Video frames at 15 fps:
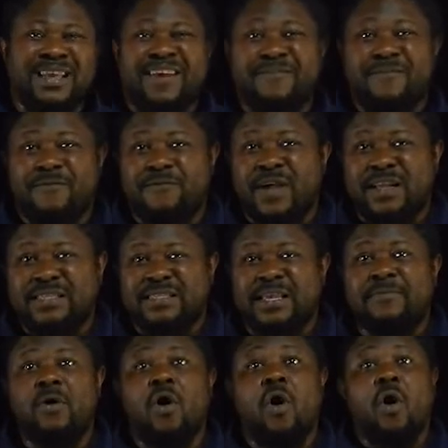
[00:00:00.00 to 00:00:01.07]

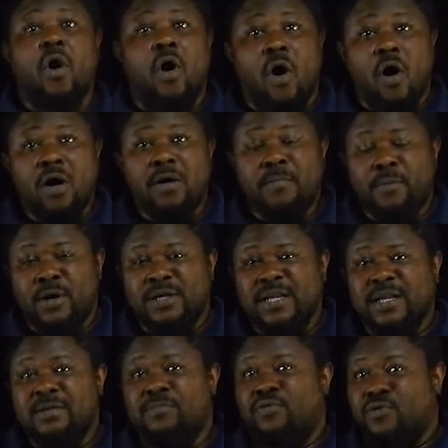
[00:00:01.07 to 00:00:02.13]
effective
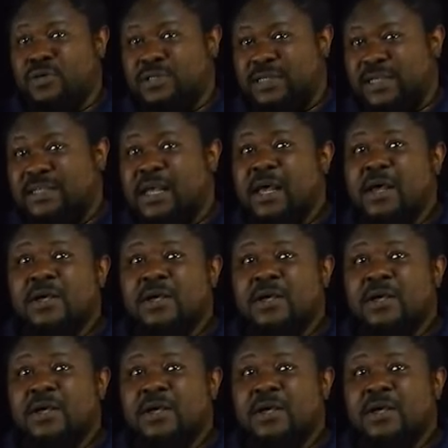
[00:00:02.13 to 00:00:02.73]
onboarding process.